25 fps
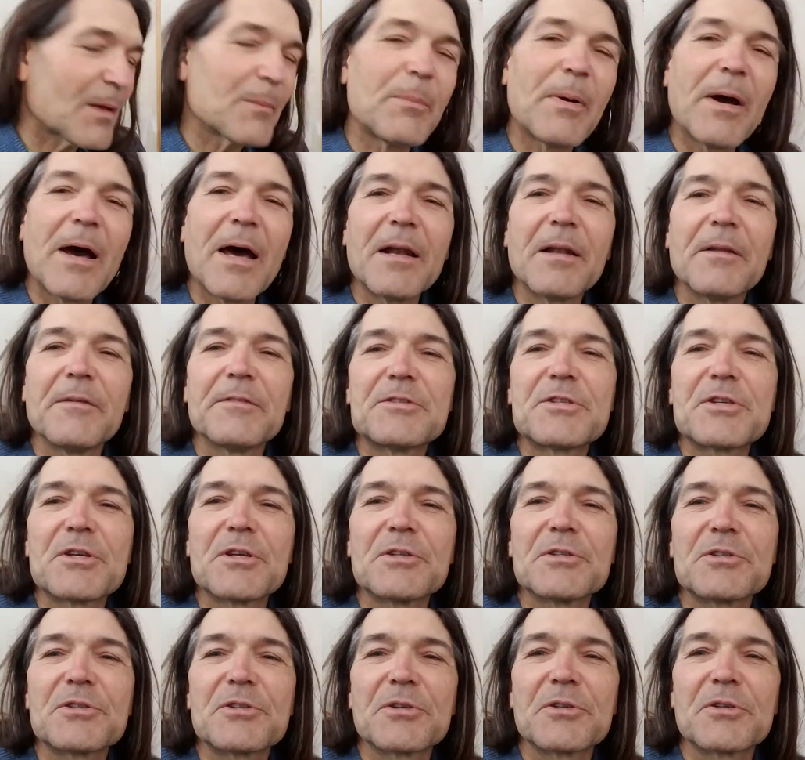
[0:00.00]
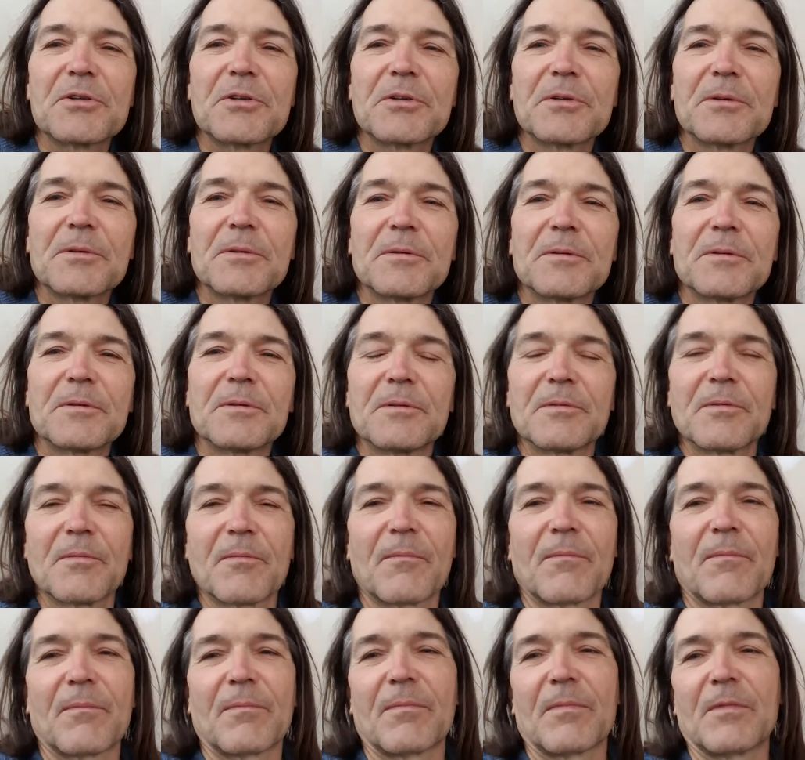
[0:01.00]
bottle of ginger
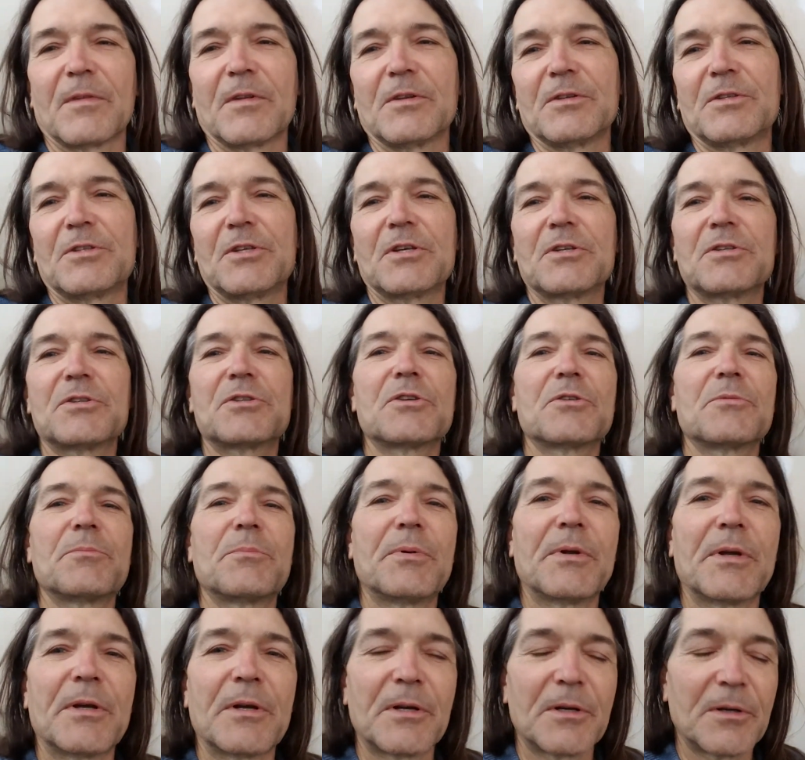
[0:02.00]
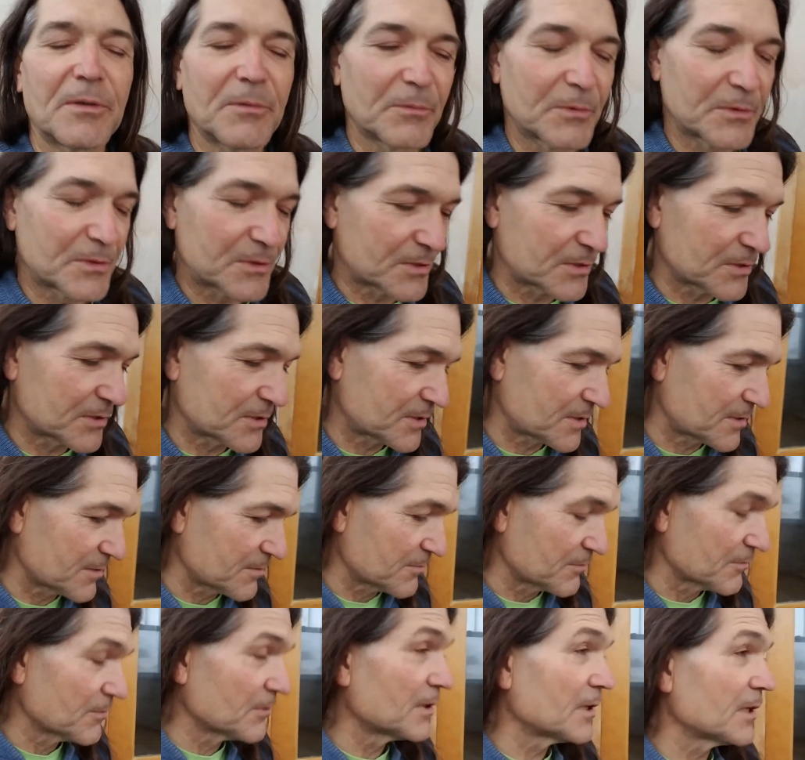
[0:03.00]
ginger beer, which is
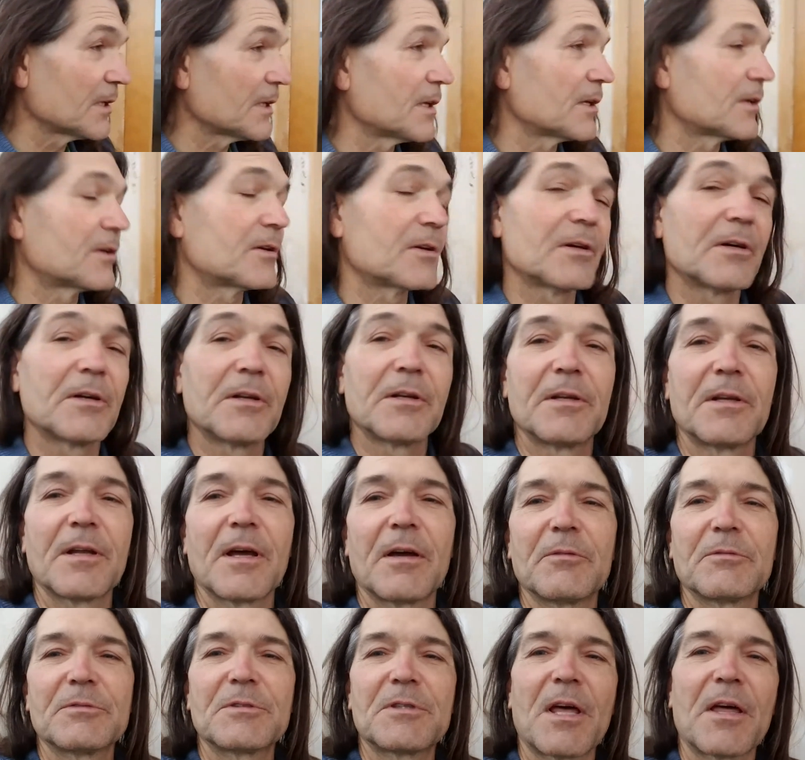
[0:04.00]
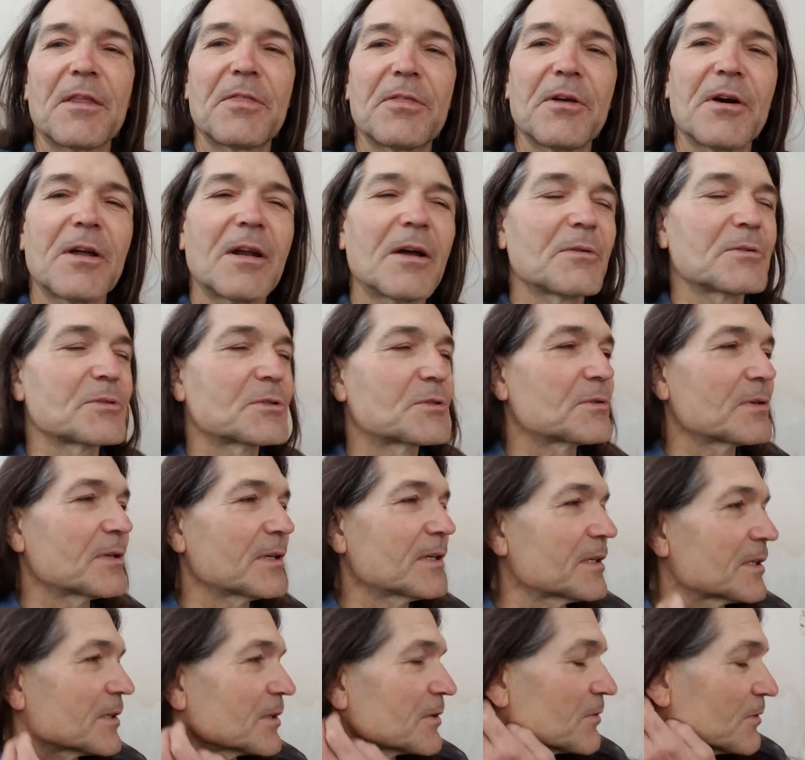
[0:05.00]
really good. I was I thought I was
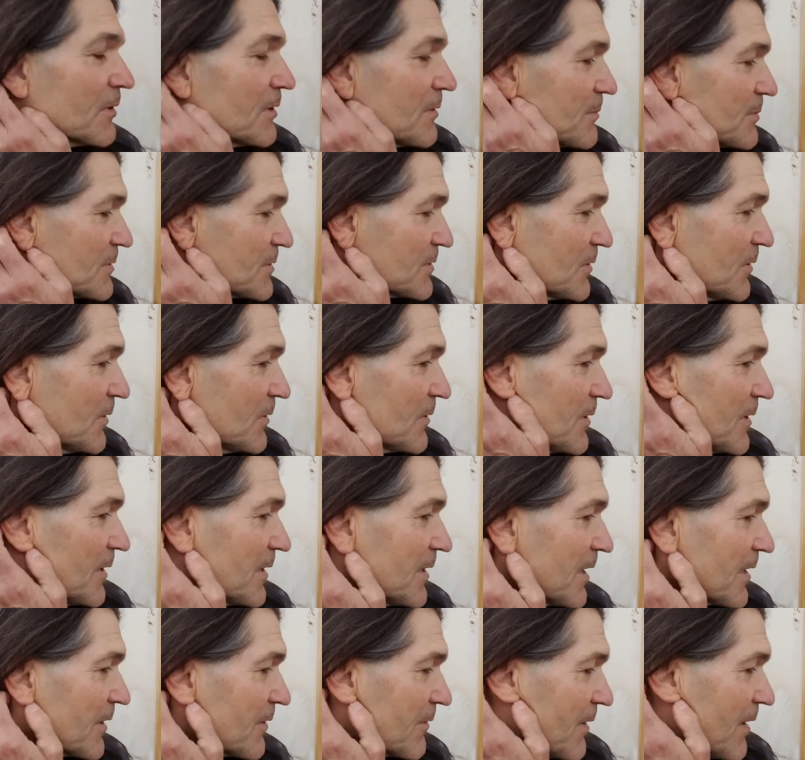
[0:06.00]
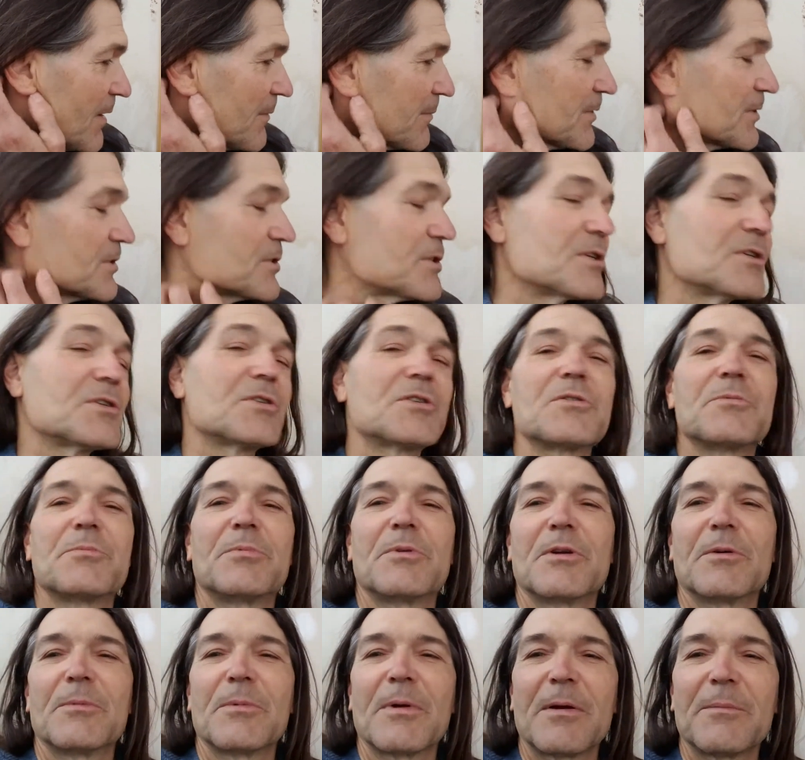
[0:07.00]
drinking cream soda and I grabbed the ginger
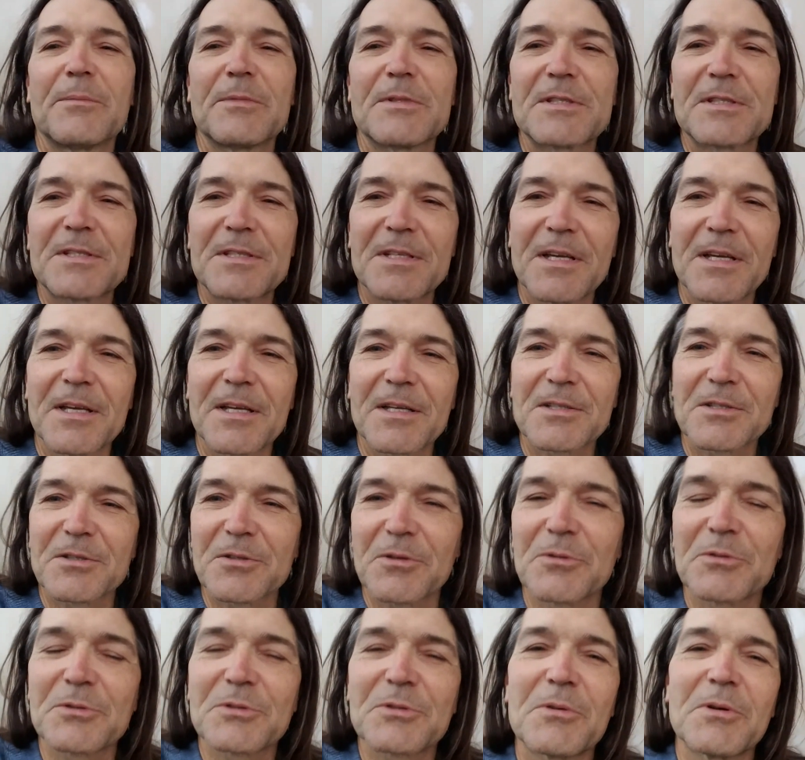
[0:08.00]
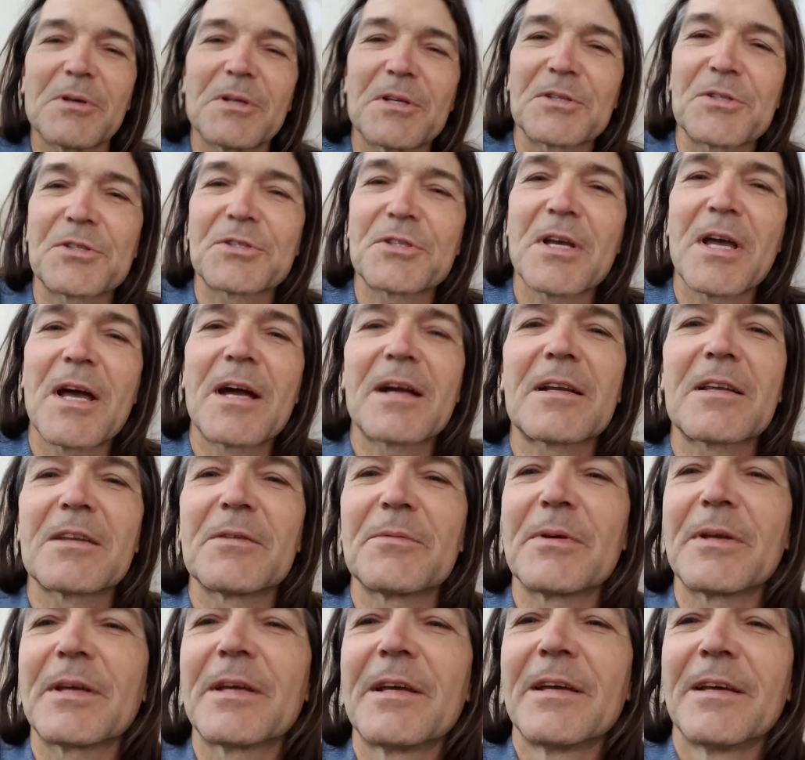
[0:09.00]
beer by mistake, so it was quite a shock to
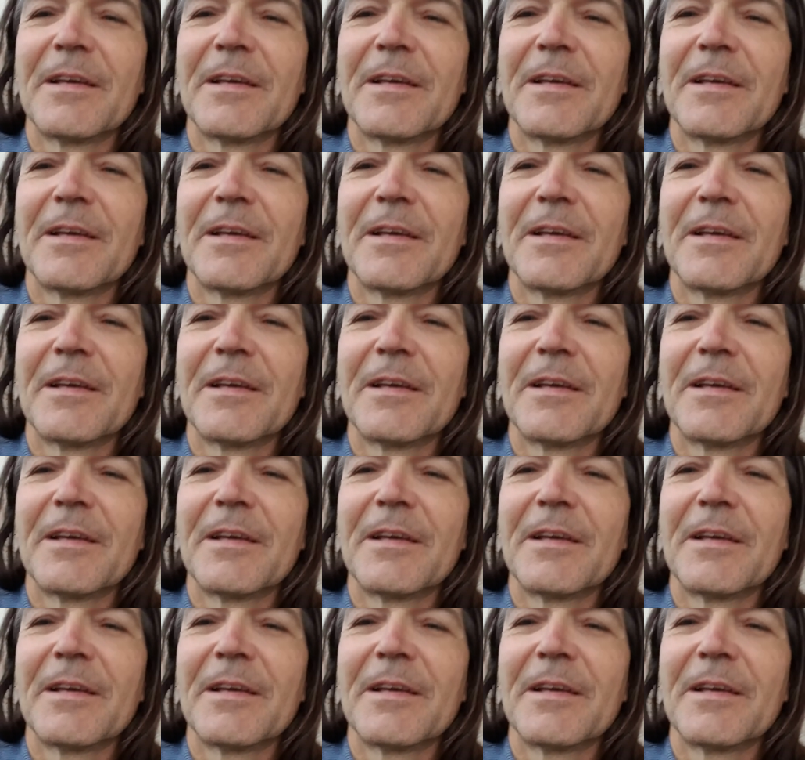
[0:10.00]
be